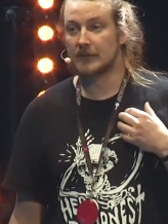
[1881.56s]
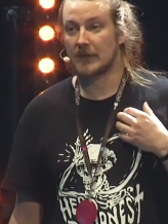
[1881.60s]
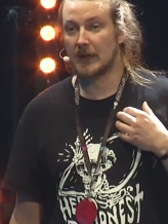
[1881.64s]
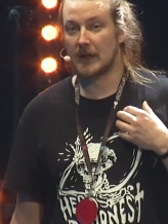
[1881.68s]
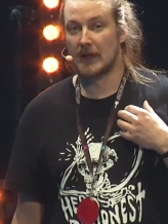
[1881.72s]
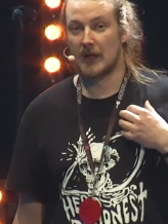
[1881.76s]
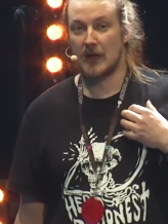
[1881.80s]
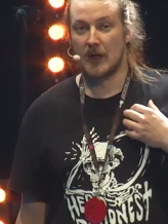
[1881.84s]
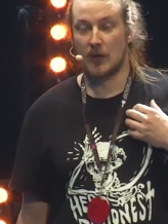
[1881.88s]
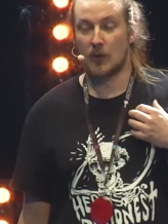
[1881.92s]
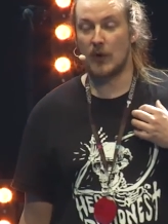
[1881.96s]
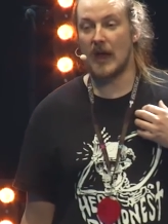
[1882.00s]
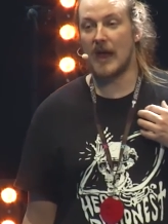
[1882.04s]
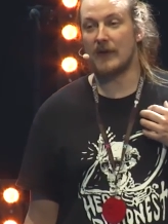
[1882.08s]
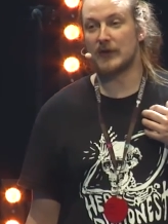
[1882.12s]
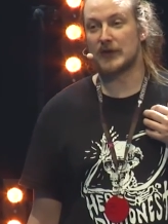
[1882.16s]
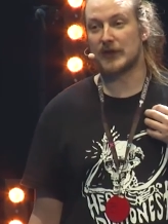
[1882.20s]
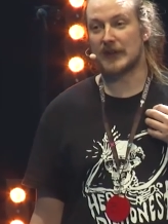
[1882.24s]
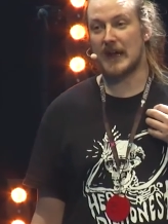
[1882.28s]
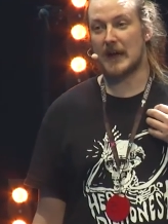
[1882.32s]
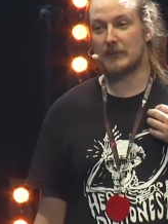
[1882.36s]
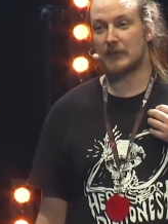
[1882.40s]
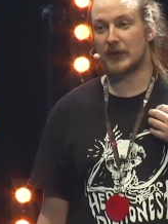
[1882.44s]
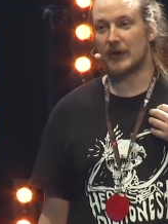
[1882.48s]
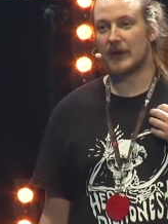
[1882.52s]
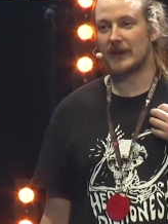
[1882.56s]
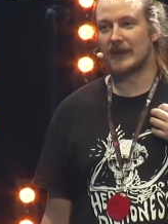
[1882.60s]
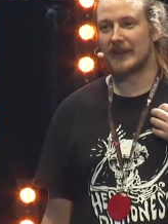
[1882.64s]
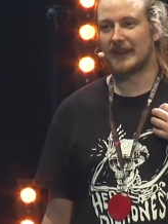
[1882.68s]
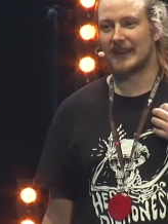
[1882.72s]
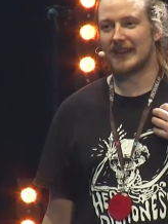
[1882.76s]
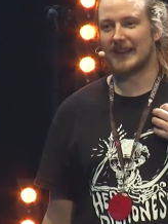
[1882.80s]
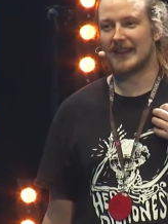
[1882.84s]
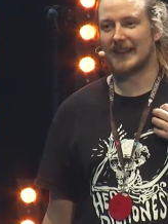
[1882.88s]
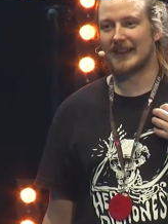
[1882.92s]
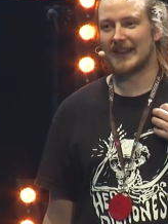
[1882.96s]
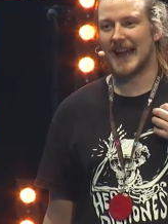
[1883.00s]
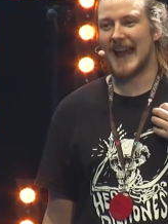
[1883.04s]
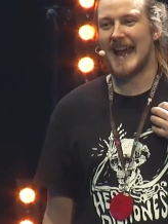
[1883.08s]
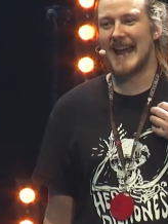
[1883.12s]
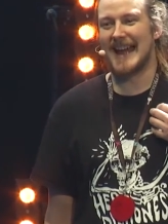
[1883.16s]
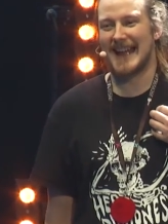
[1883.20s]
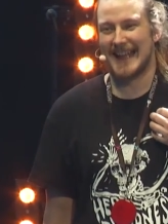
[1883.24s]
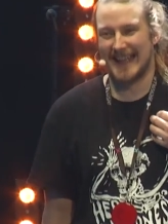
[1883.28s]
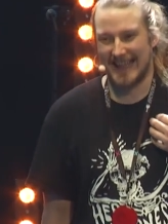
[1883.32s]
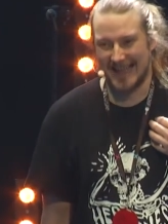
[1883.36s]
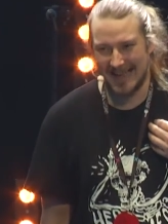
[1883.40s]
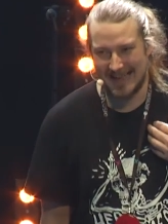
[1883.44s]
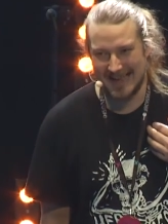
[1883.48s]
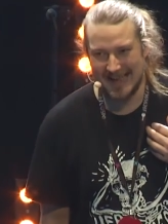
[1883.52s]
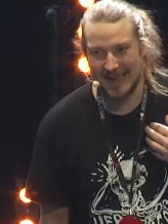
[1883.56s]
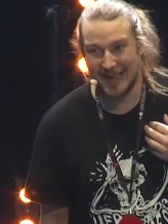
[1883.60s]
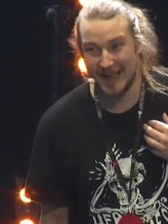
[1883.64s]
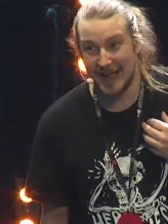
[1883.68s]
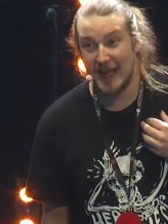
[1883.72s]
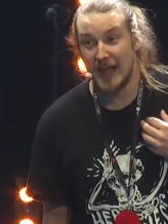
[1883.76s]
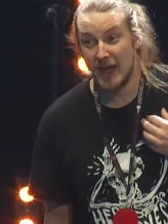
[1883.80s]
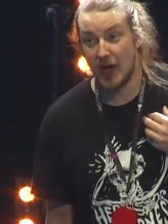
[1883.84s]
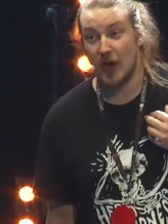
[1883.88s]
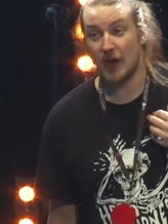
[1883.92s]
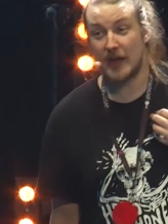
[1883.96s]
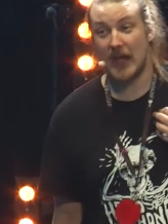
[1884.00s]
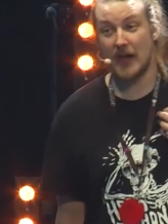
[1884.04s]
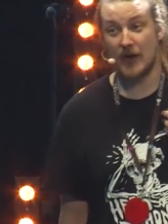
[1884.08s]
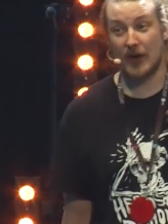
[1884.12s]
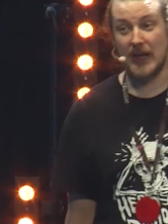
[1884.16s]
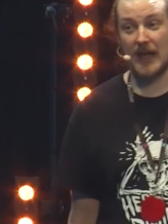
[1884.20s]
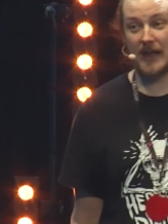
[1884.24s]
We have to okay.